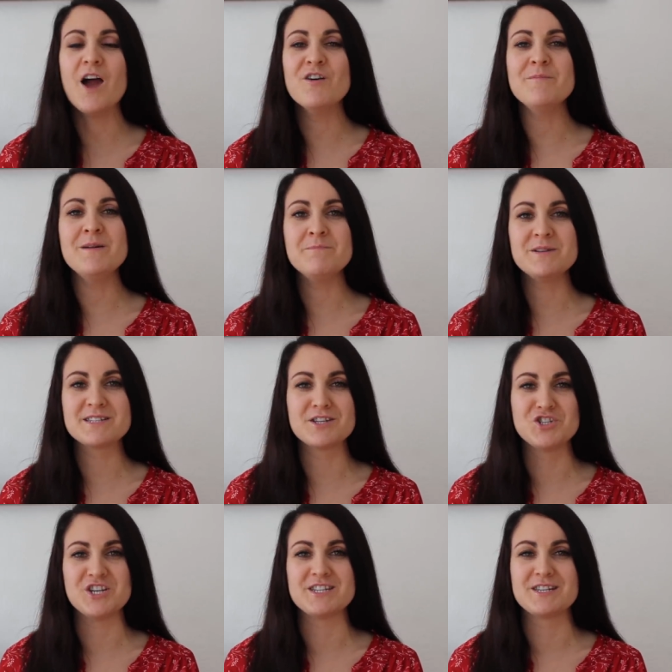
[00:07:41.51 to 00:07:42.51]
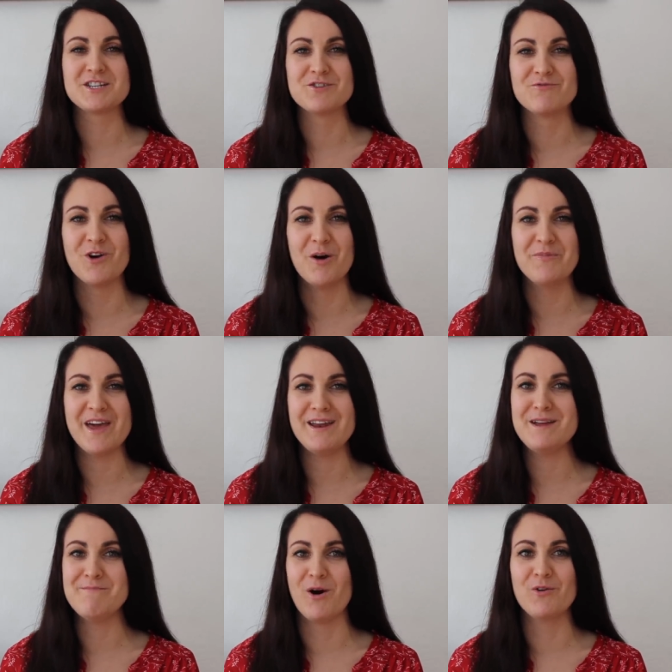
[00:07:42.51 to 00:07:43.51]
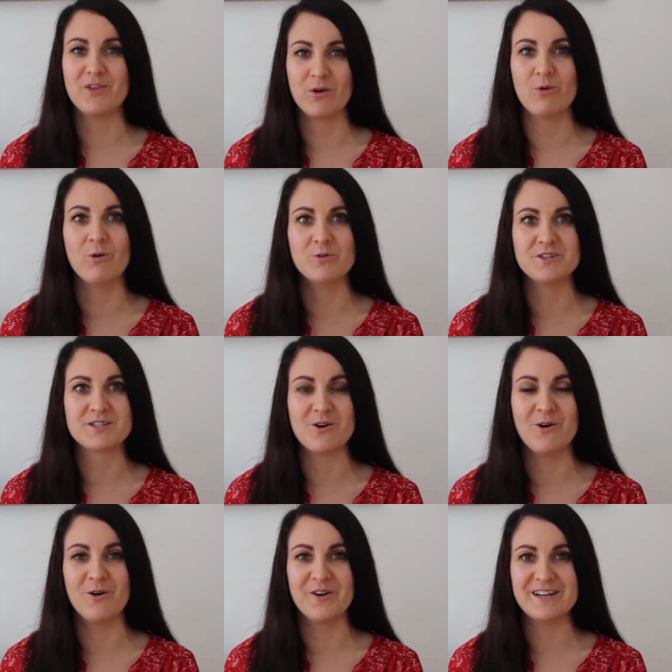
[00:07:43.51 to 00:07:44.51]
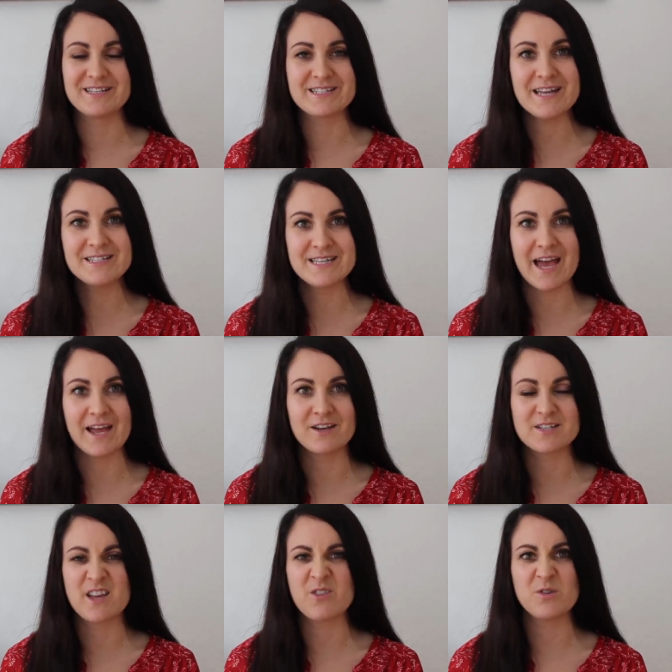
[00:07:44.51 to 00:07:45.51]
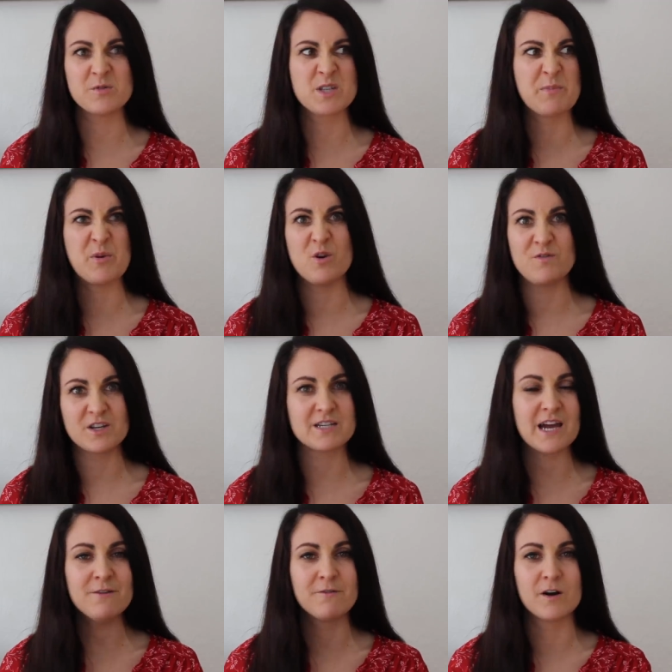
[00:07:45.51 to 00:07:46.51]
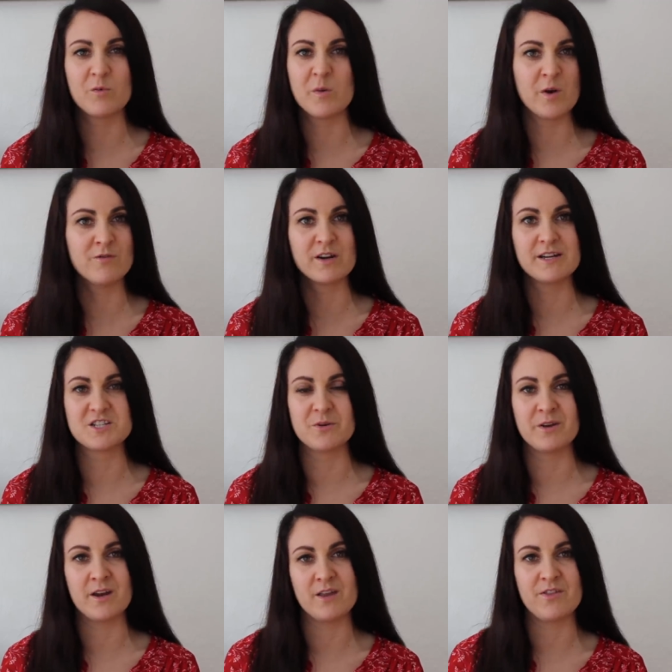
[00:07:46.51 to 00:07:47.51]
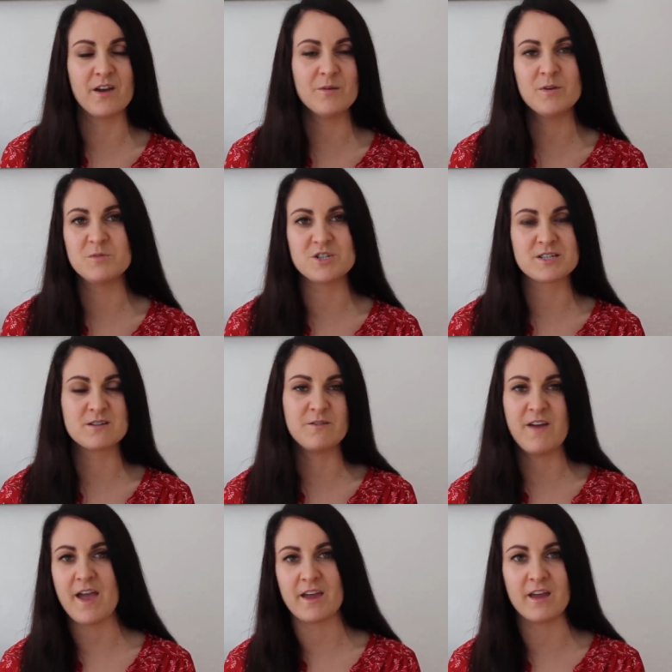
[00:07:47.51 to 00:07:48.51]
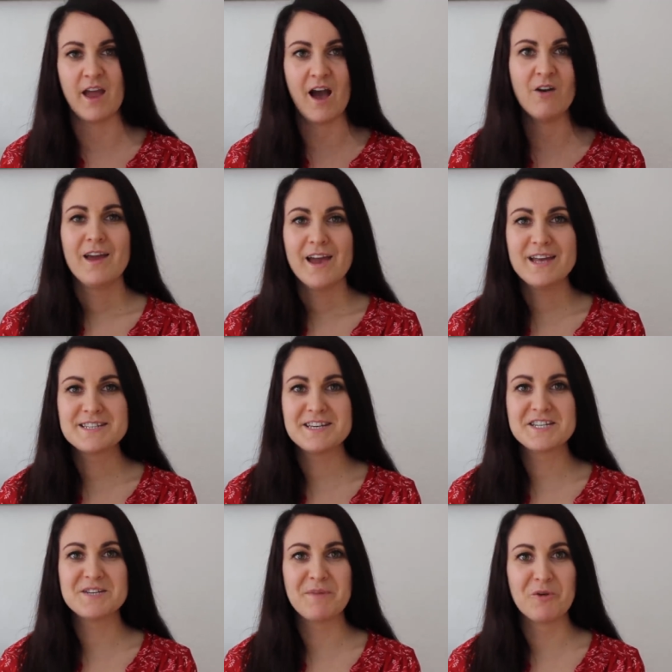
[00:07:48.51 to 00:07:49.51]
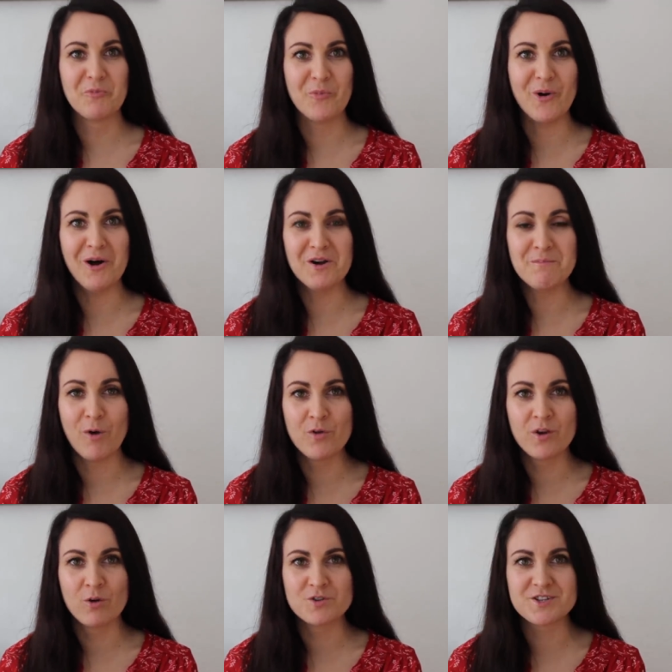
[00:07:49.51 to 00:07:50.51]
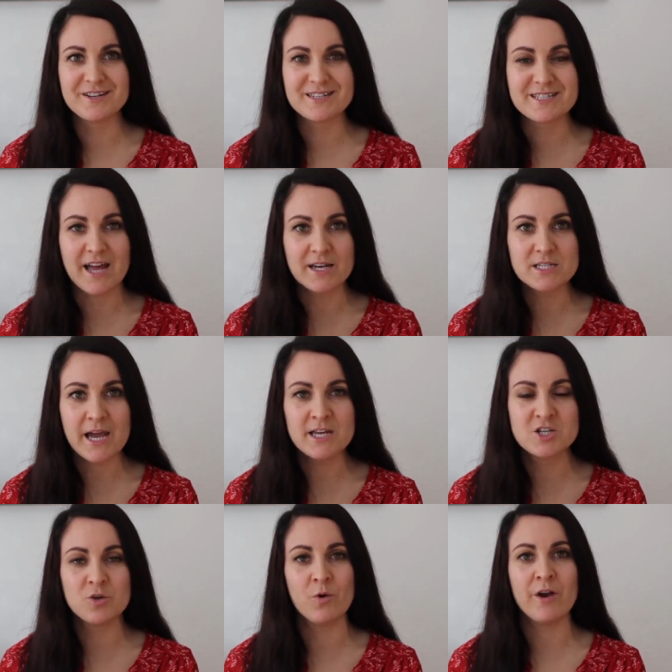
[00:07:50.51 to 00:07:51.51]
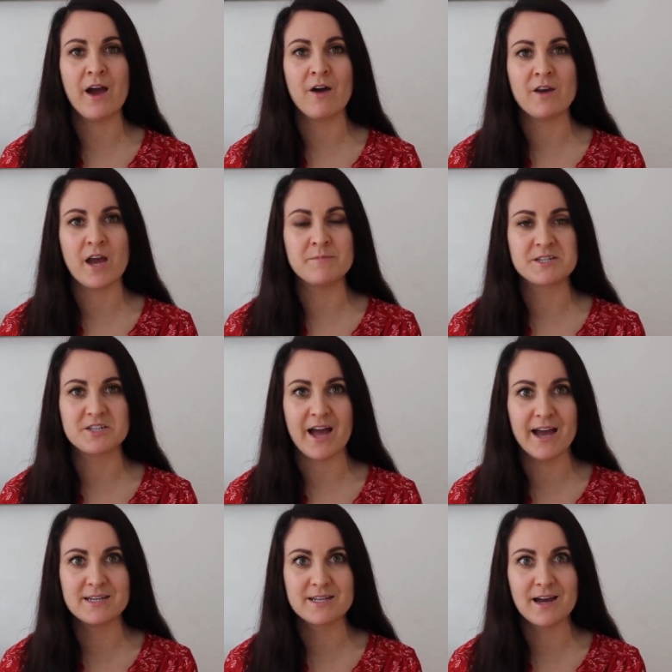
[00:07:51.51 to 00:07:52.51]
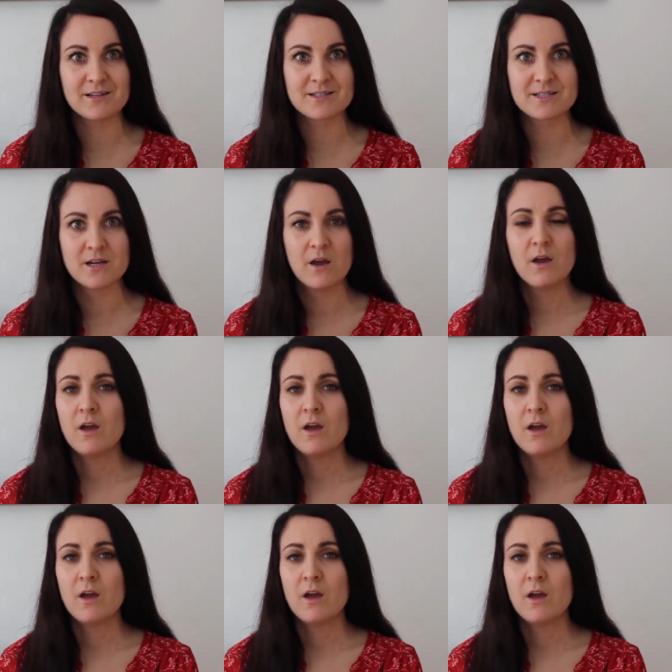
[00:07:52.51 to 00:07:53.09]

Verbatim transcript: I remember suggesting to Rob that he mow the lawns on a Sunday because I thought it was the perfect day for it. We weren't really doing anything, we were just sort of hanging out. He said to me, What? Mow the lawns on a Sunday? Do you want our neighbours to hate us?